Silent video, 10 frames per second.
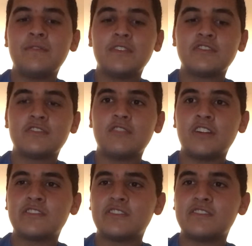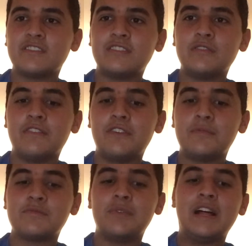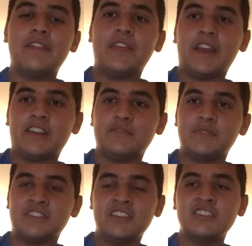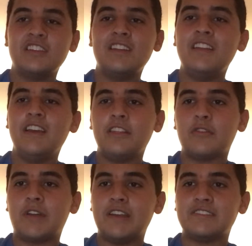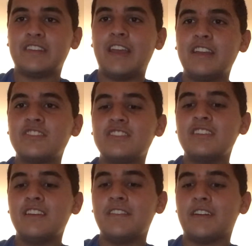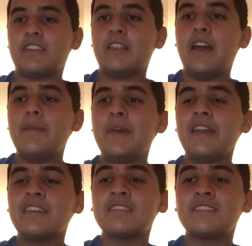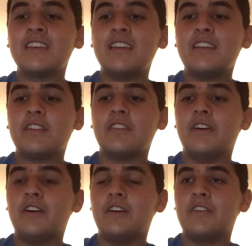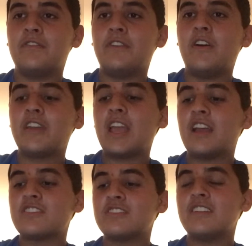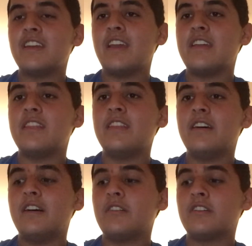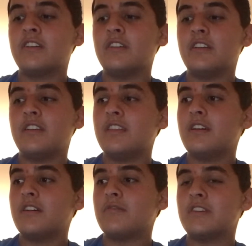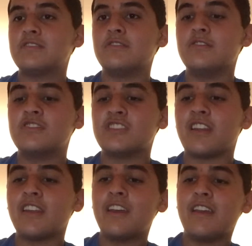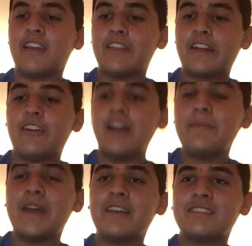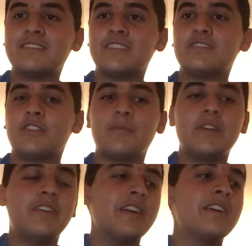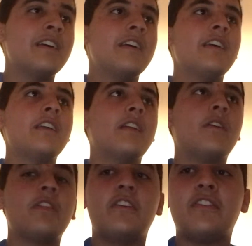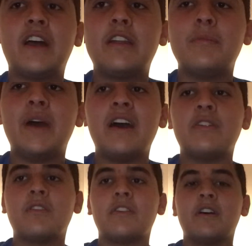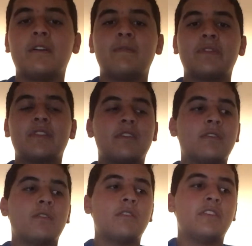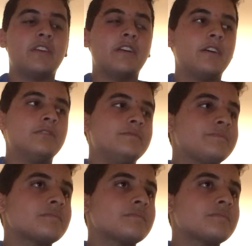structures to a film's plot: the exposition, the rising action, the climax, the falling action, and the resolution. And the climax is normally like, you know, the final battle or the